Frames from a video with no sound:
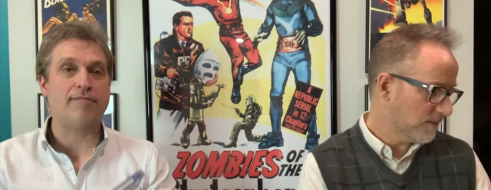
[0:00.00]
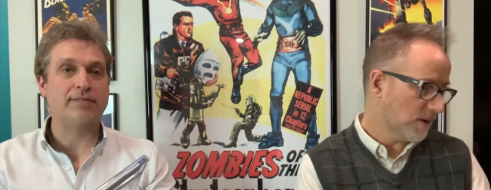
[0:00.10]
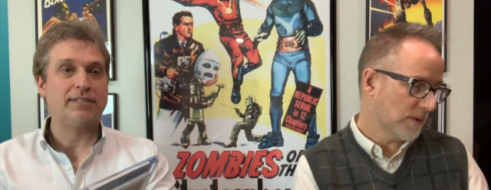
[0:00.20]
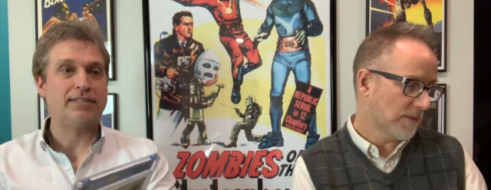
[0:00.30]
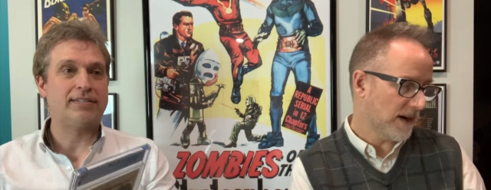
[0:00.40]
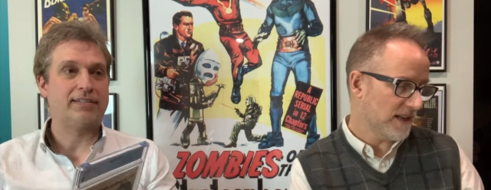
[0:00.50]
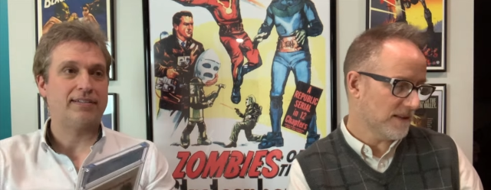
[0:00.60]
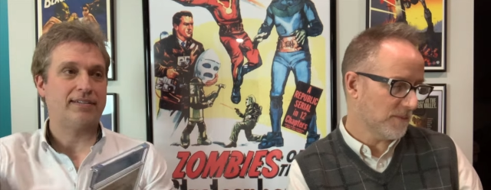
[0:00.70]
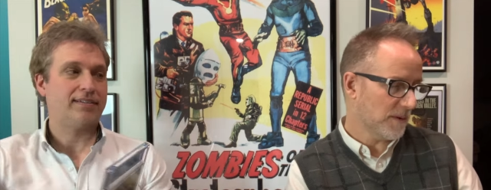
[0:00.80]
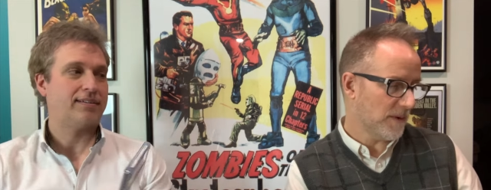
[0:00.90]
Speaker 1: Well, we
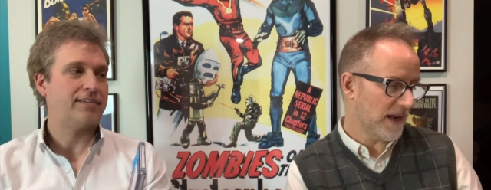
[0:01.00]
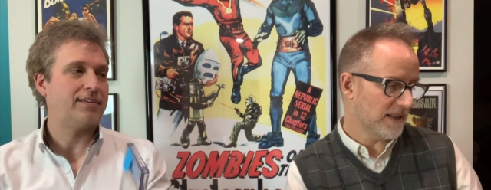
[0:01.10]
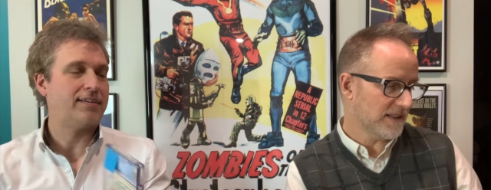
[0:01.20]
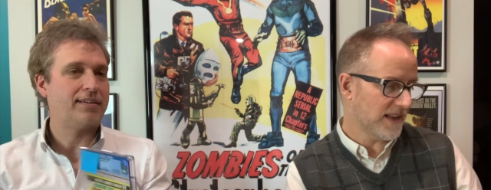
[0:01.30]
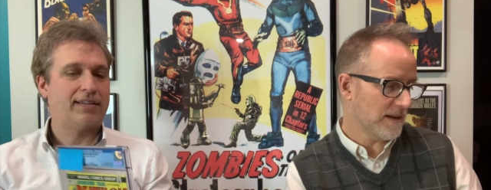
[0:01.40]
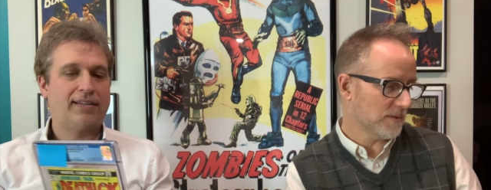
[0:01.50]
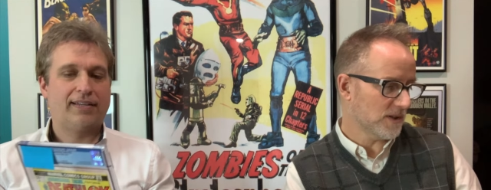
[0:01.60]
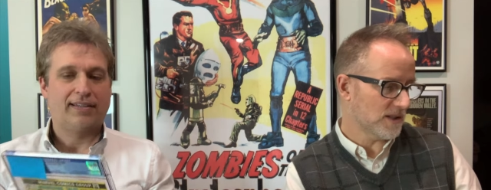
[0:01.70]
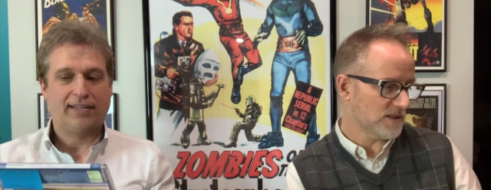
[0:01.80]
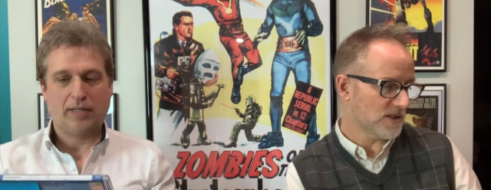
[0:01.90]
ran, we ran the table
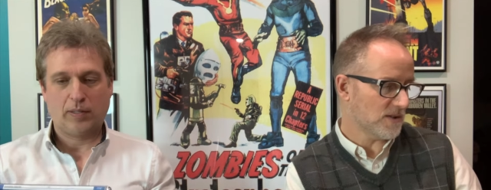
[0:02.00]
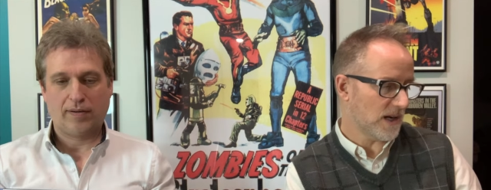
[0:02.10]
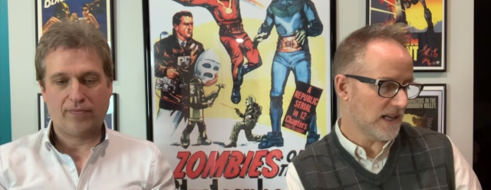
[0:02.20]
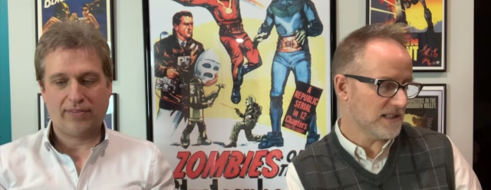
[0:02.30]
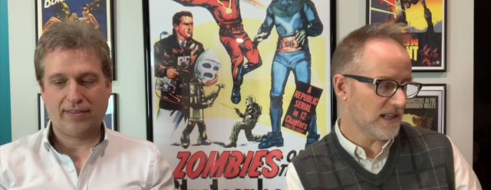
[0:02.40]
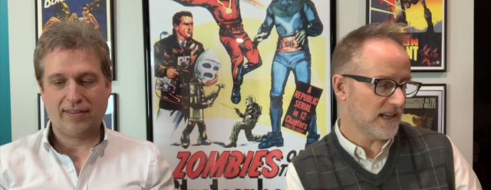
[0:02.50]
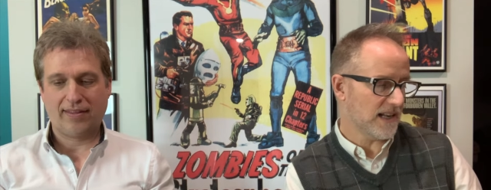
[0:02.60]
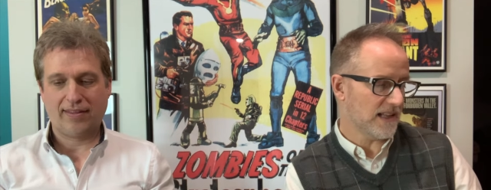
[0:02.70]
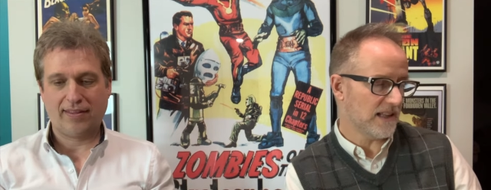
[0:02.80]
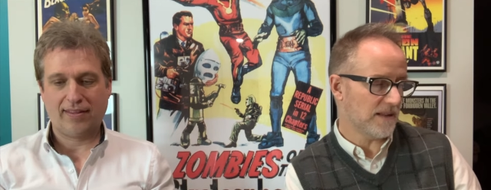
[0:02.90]
here, so I said
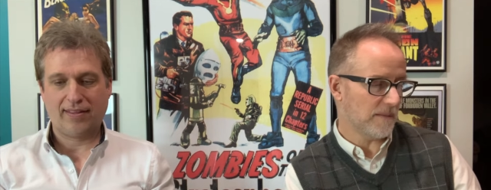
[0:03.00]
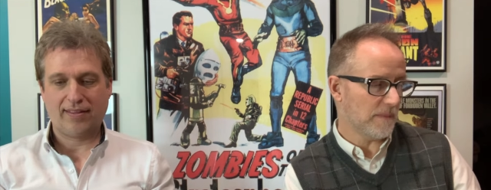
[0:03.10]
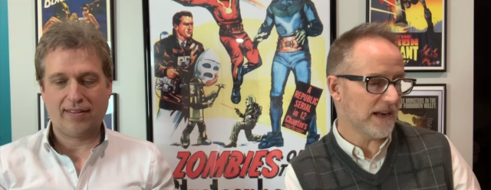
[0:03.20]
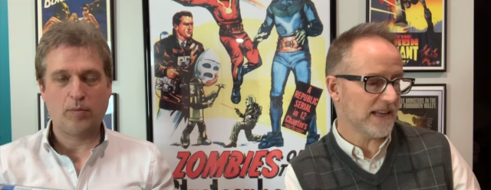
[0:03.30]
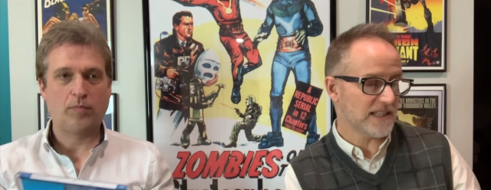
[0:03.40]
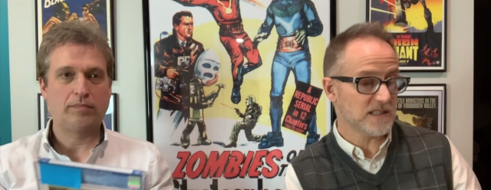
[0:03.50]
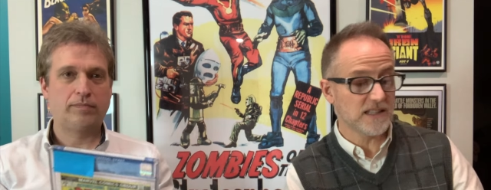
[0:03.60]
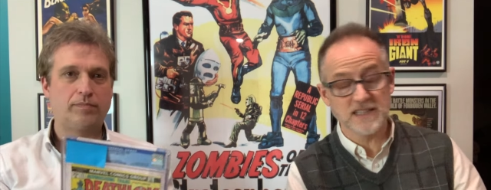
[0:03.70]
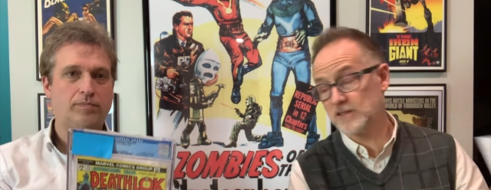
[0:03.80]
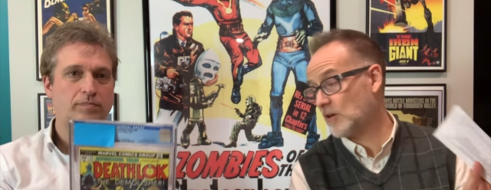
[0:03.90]
that my guess, and
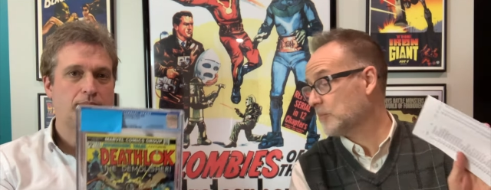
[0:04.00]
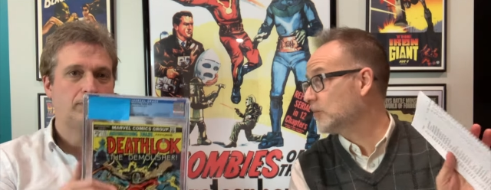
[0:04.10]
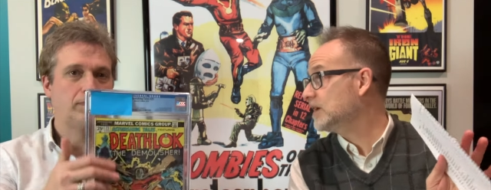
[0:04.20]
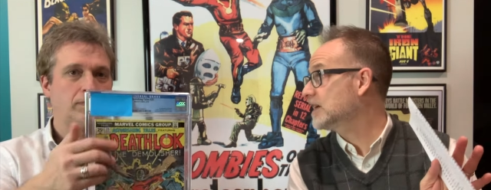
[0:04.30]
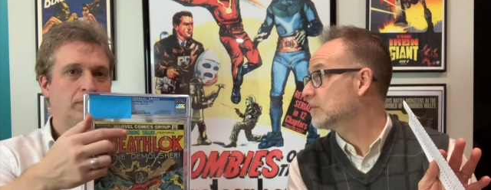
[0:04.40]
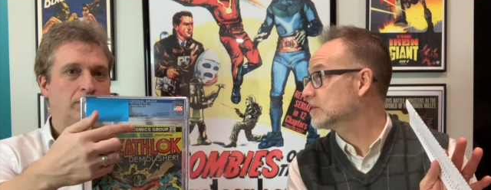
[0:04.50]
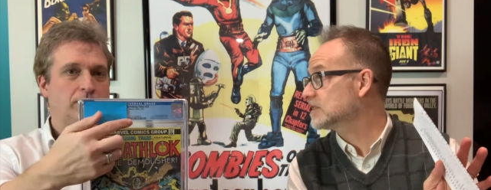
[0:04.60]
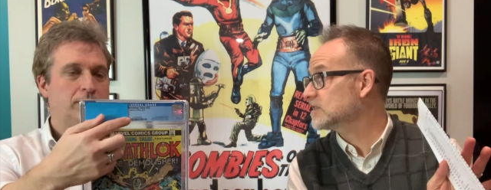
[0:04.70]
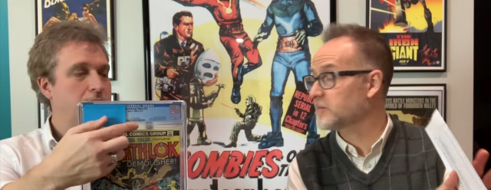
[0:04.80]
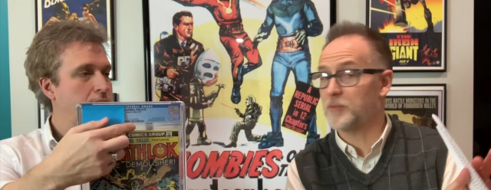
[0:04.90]
these are all pre numbers.
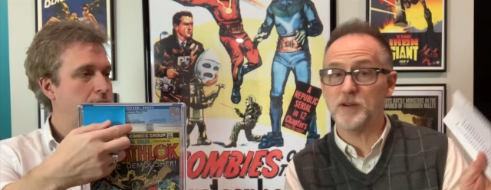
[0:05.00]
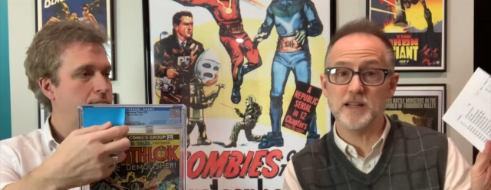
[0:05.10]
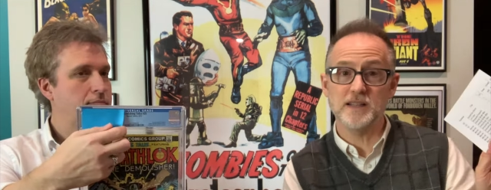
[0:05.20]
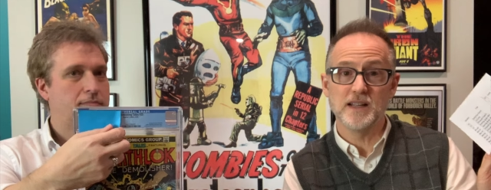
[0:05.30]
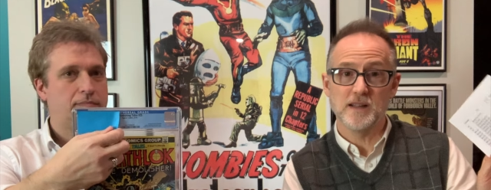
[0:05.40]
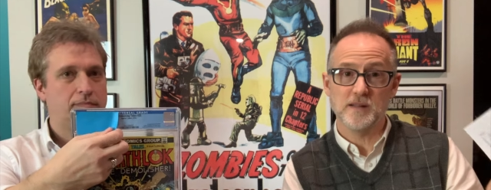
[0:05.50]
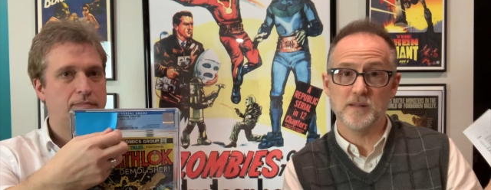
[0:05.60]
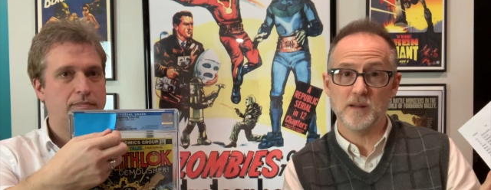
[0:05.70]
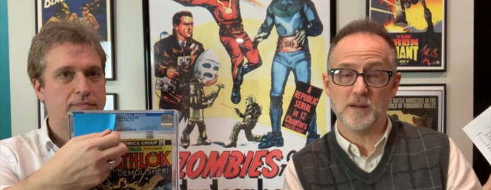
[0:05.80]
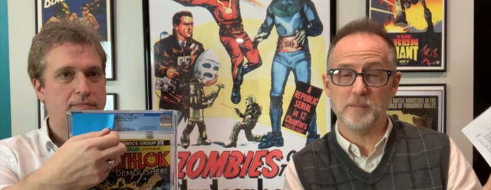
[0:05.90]
These are pre
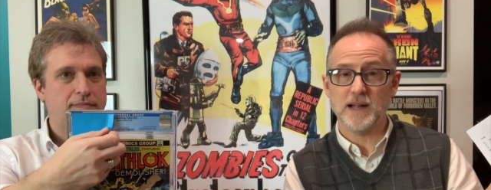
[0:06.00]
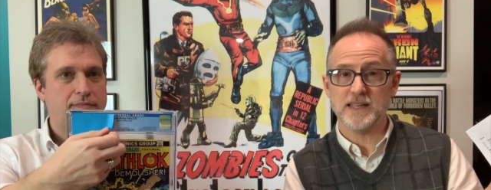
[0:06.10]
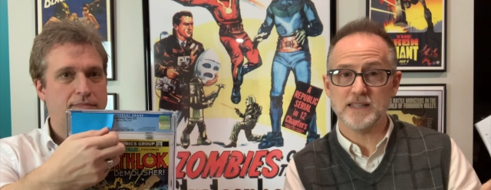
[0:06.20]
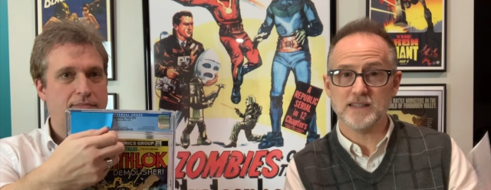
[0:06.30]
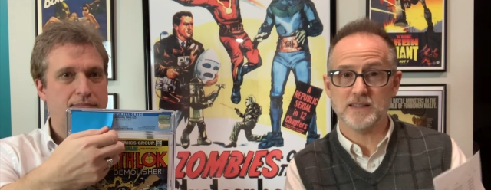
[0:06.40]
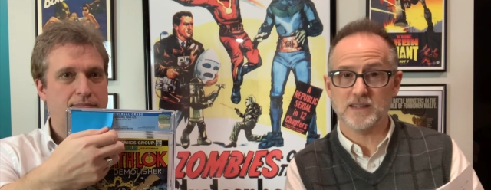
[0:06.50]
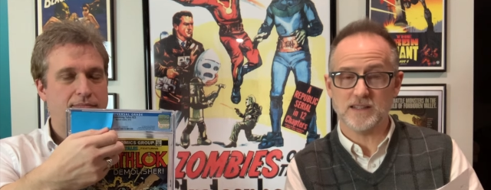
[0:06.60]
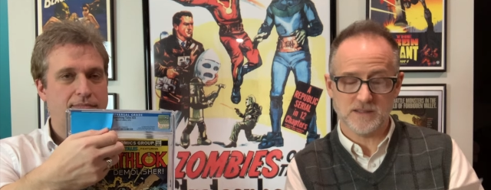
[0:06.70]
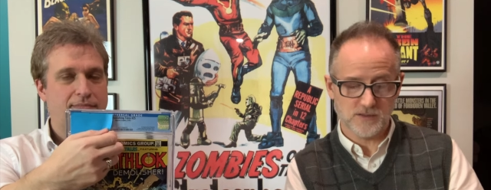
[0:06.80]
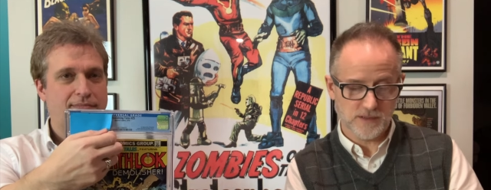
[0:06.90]
uh, Mike
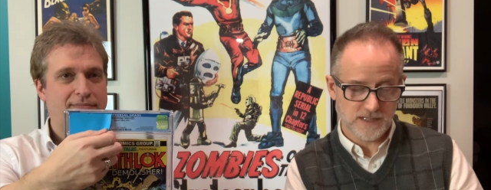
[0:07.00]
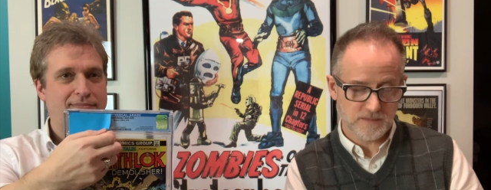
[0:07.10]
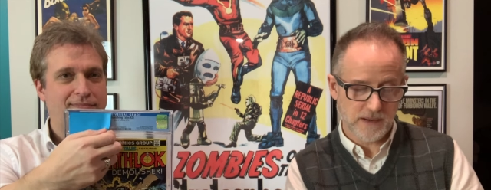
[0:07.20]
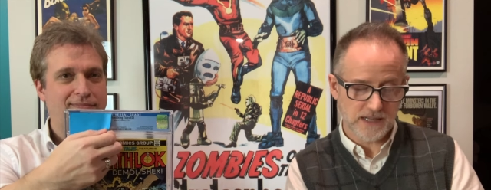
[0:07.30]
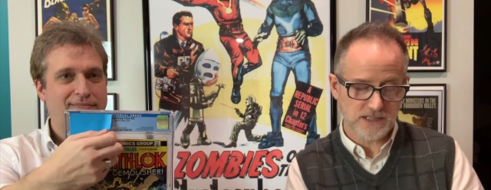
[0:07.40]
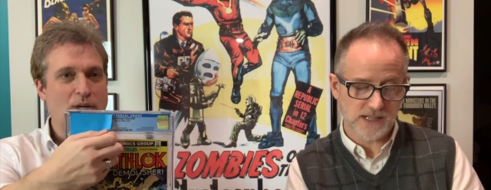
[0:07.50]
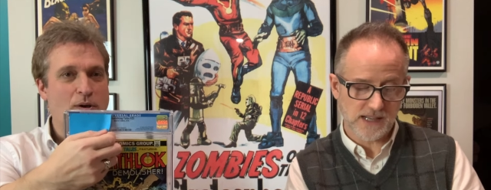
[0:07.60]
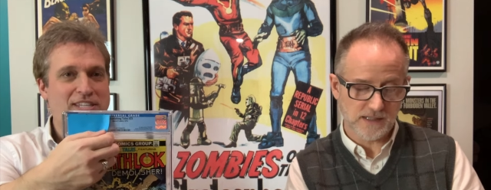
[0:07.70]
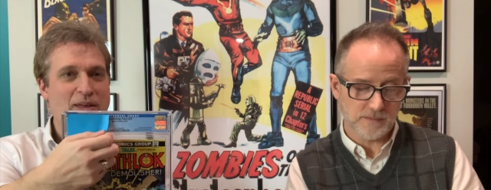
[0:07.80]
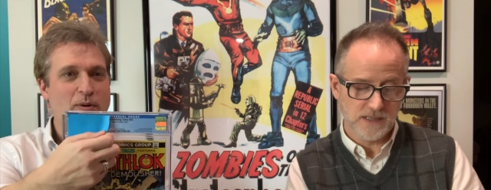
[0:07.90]
uh, doing his magic. Oh,
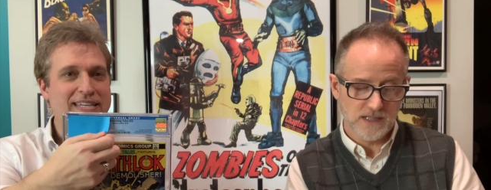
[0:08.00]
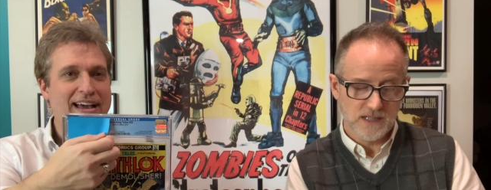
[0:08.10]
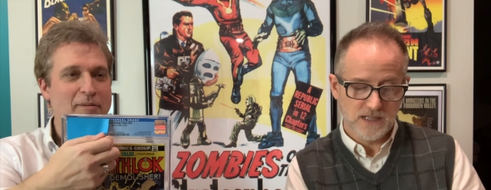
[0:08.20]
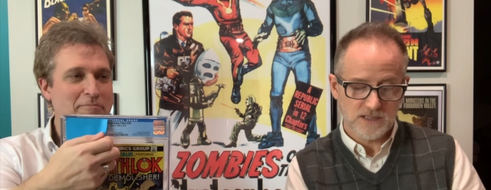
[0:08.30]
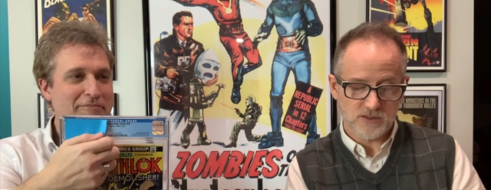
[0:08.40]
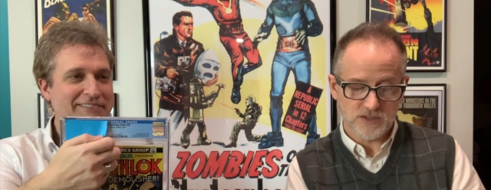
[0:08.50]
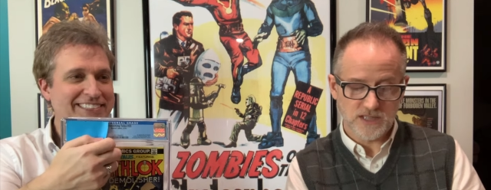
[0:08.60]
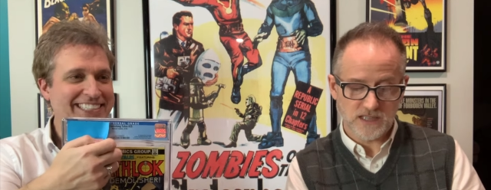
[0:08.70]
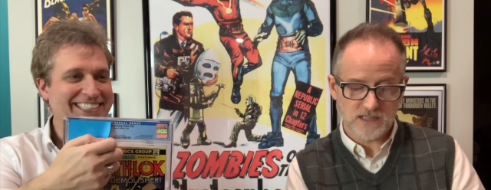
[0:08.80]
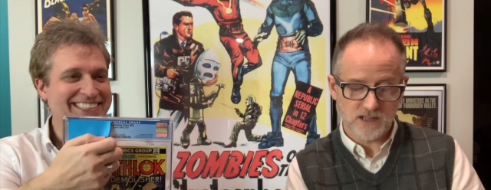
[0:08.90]
so they went down. So
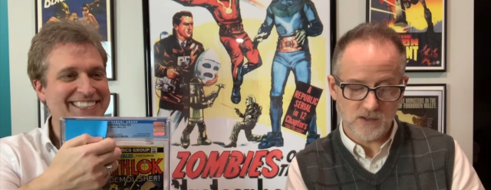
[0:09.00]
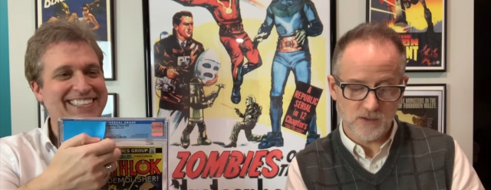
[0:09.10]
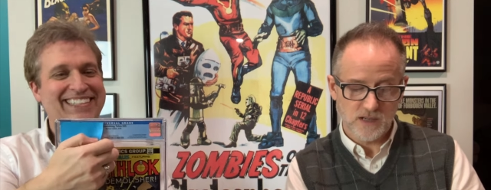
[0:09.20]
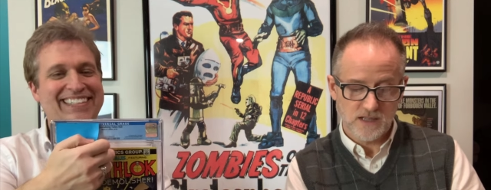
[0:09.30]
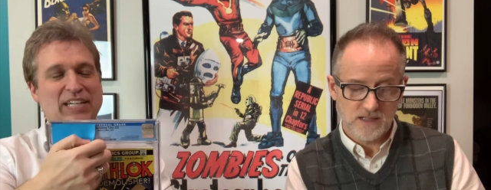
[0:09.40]
6 0.